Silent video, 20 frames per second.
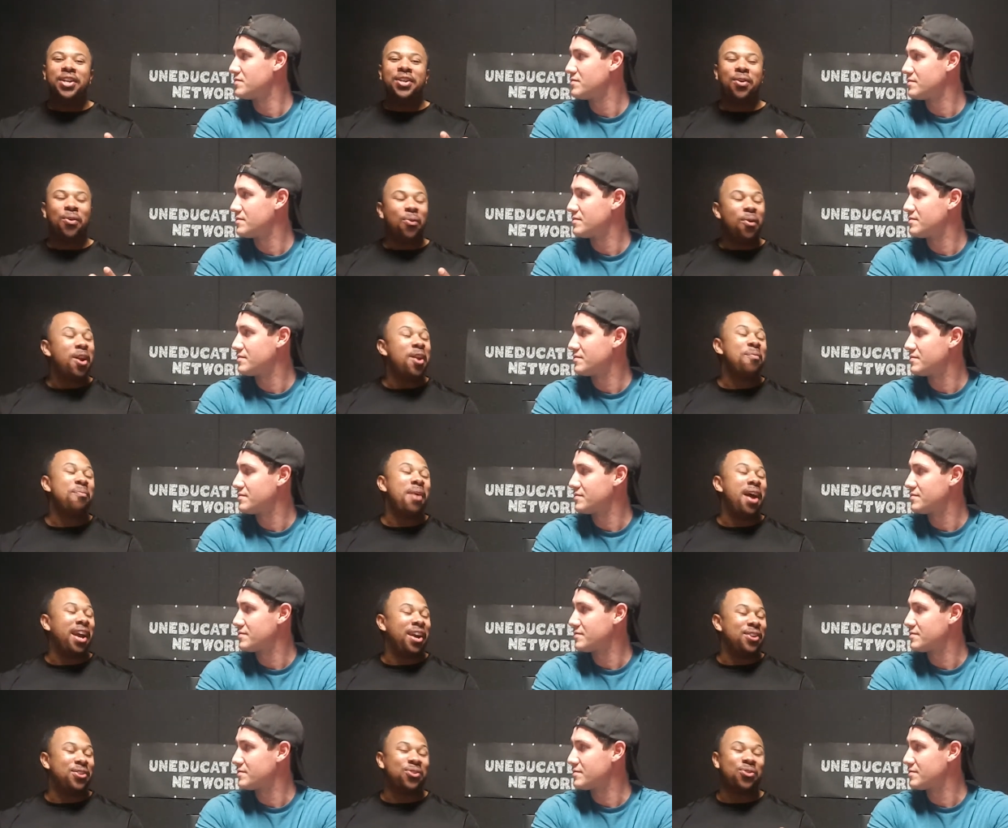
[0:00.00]
Speaker 1: your running
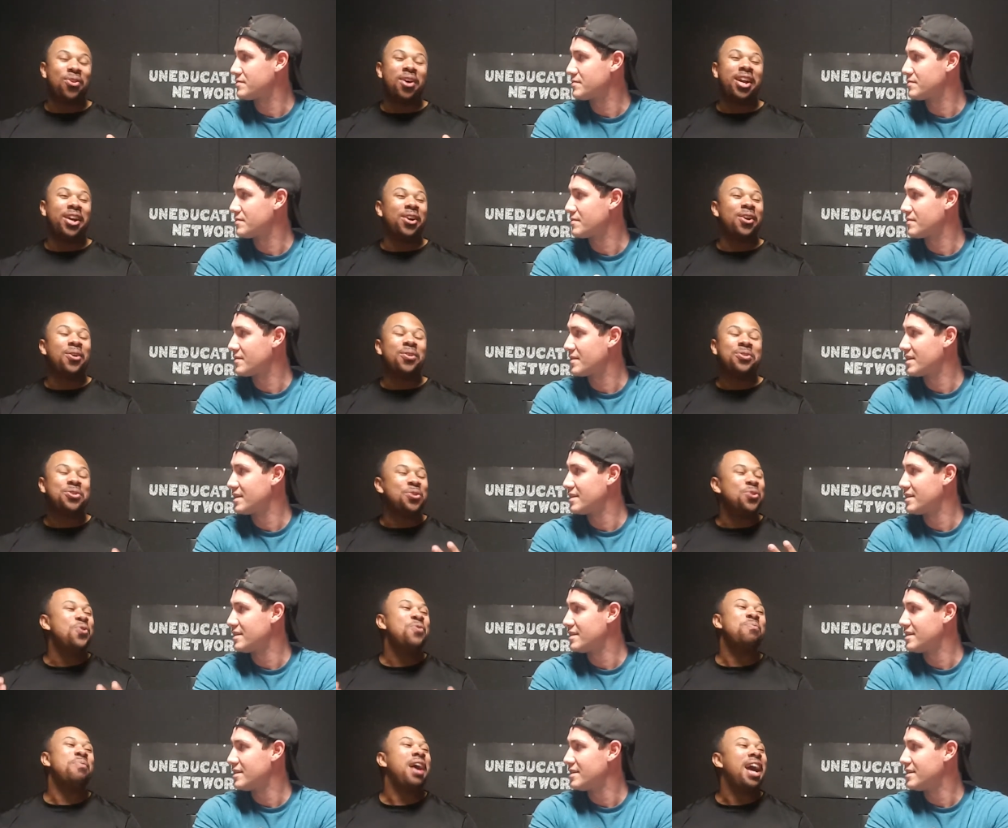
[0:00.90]
back is running on
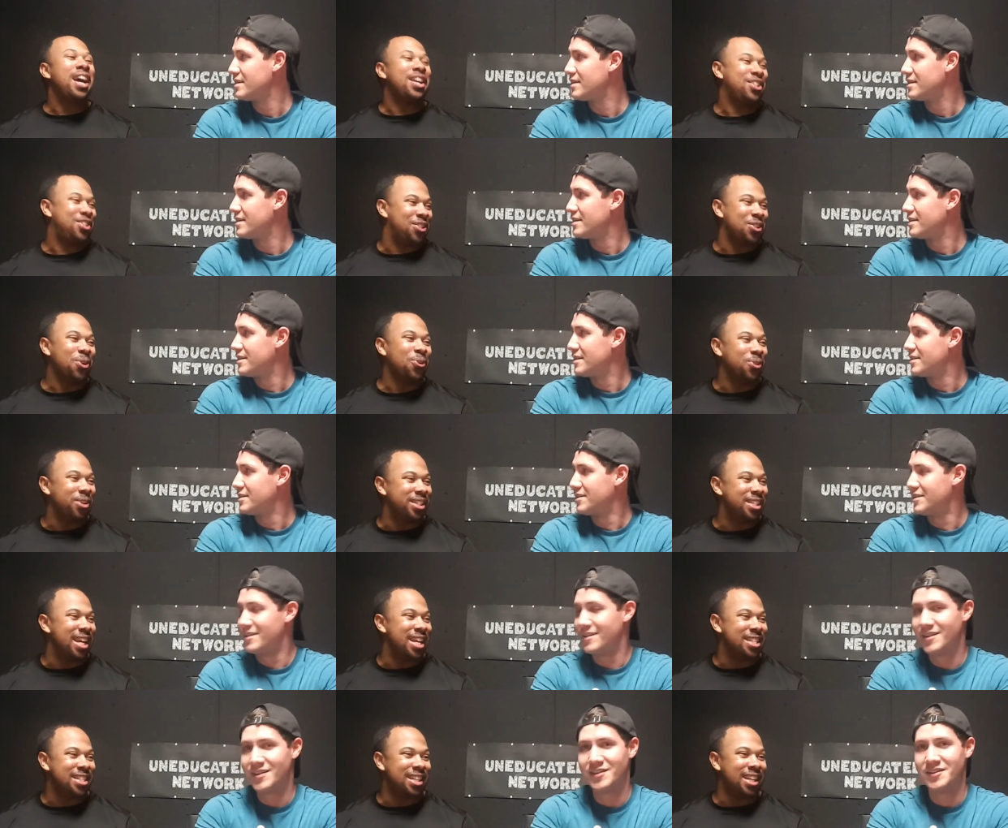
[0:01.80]
two bad
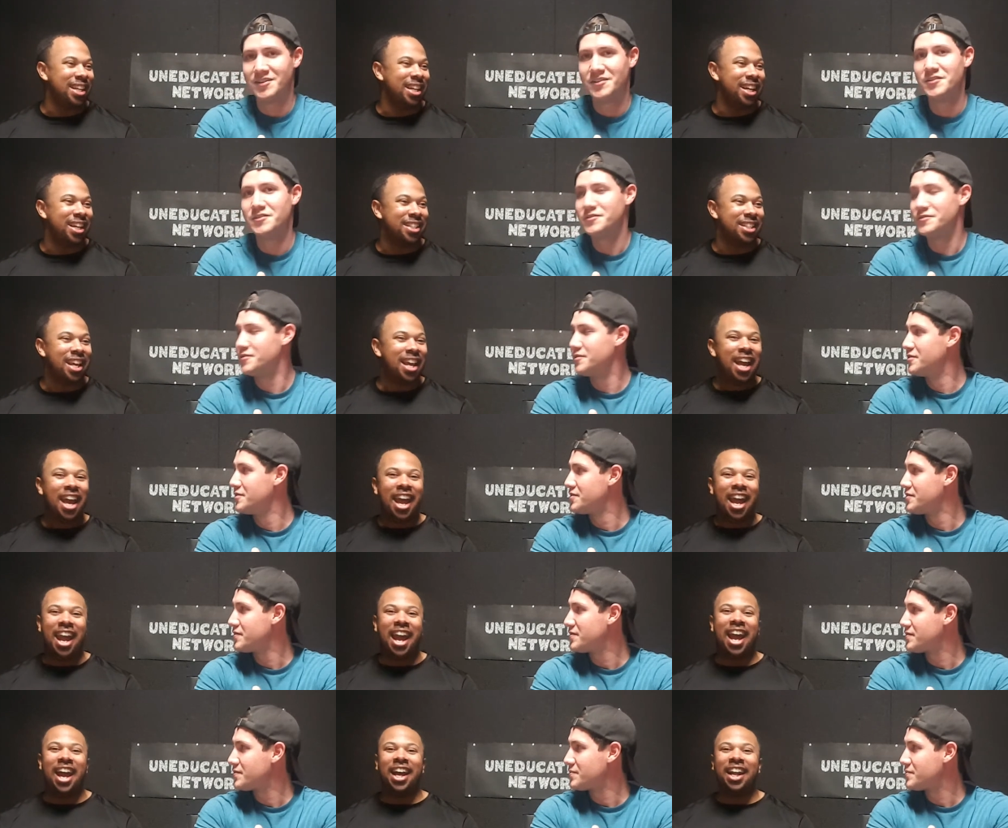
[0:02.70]
shoulders as it is,
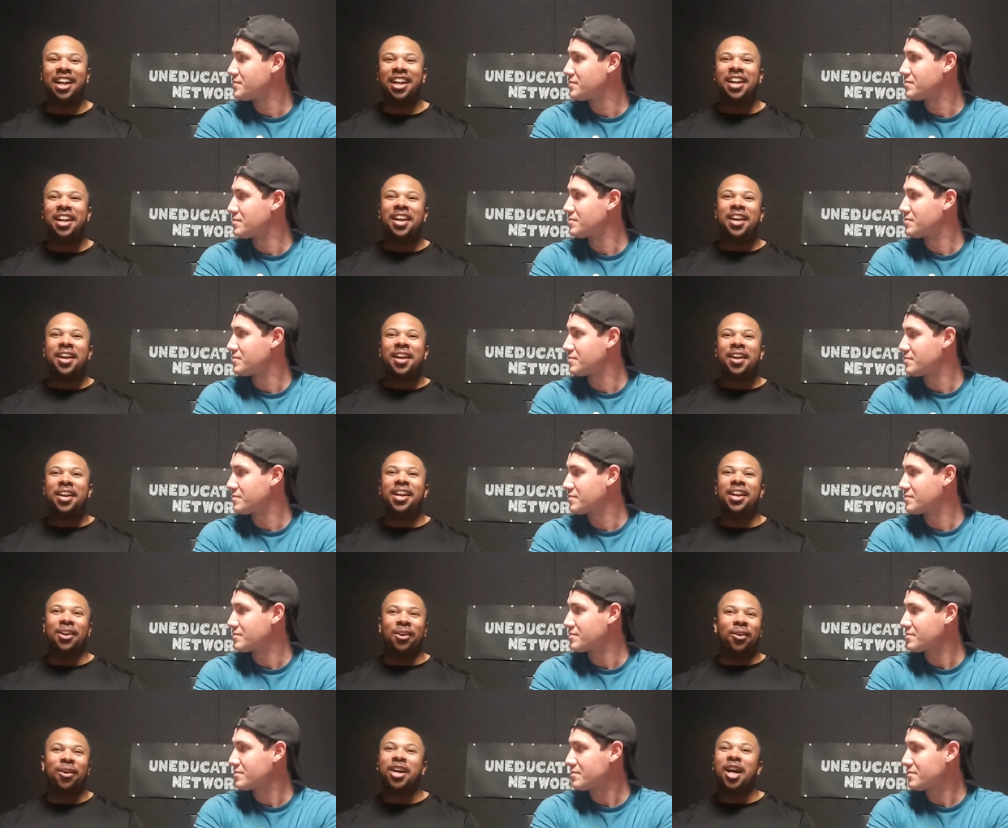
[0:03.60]
and
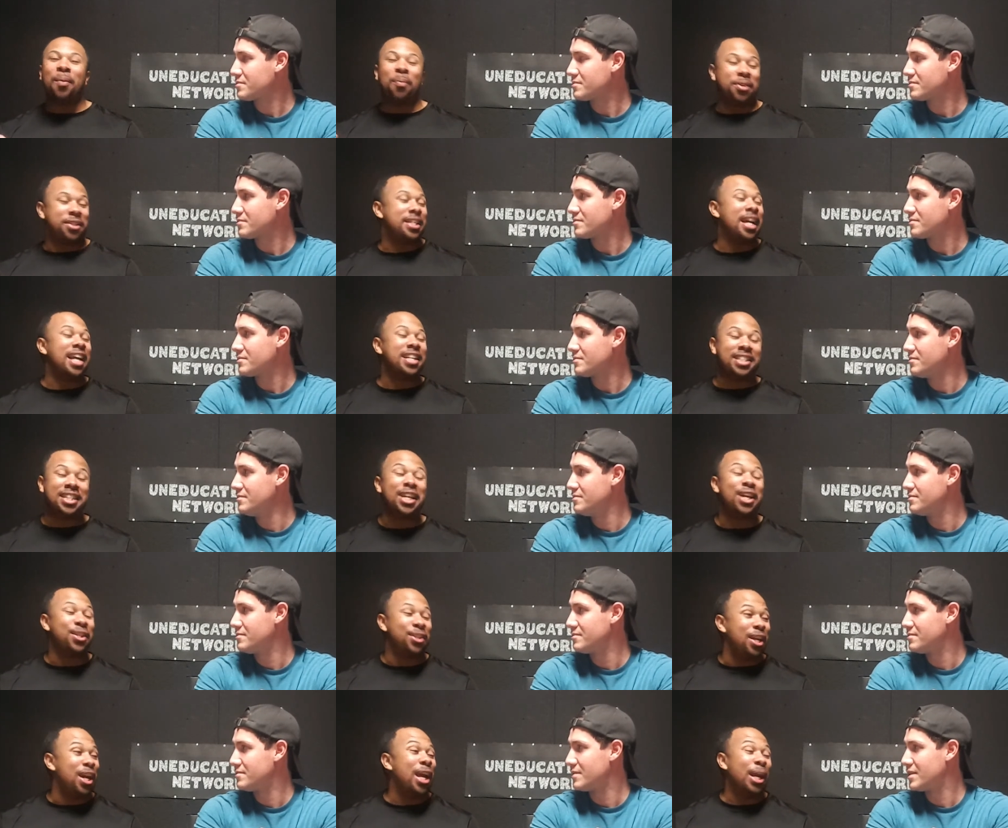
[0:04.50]
you know, a couple shots
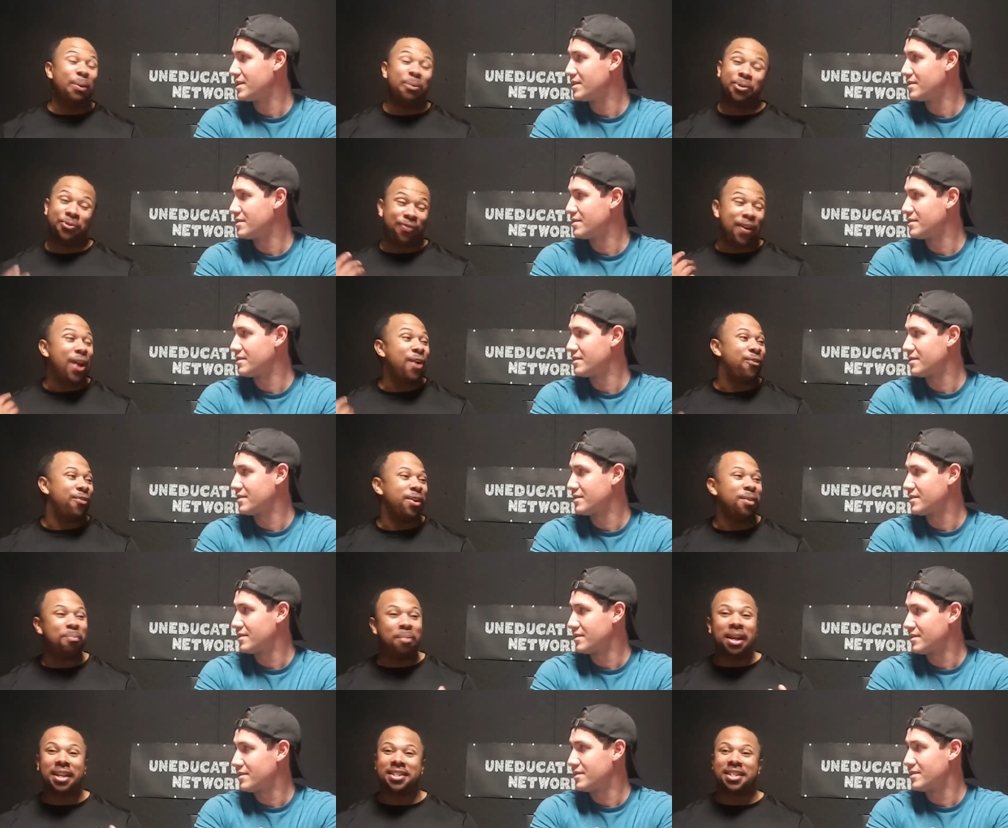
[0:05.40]
here and there, he was favoring
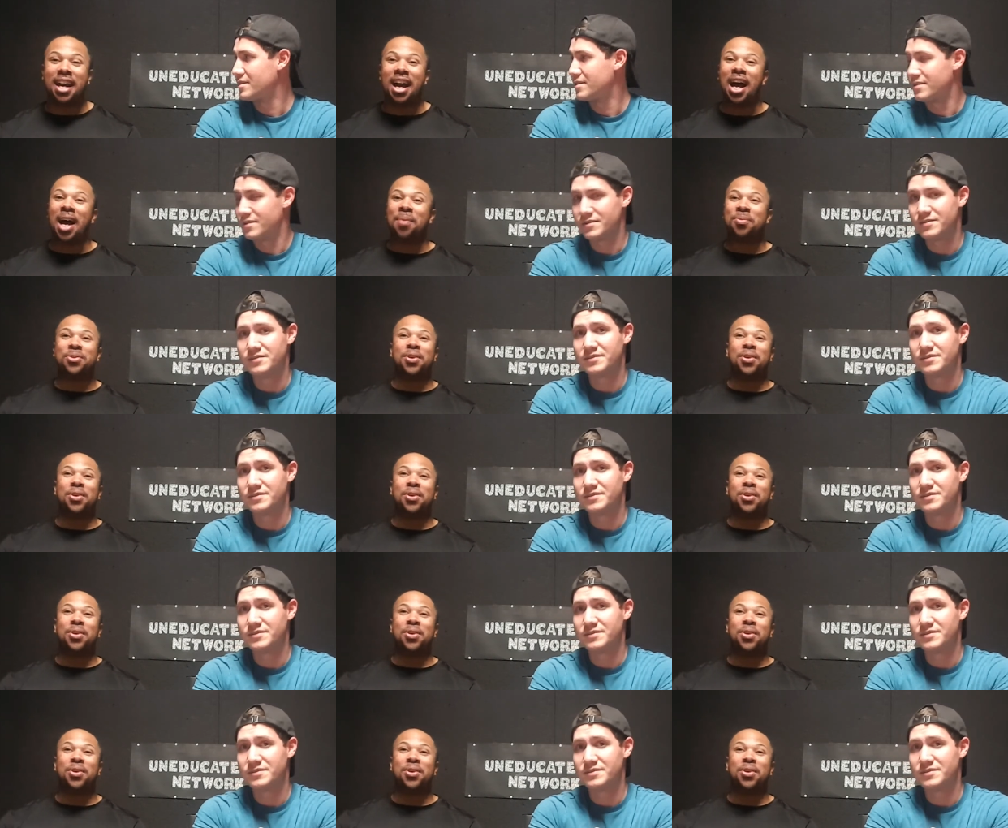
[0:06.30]
it big time.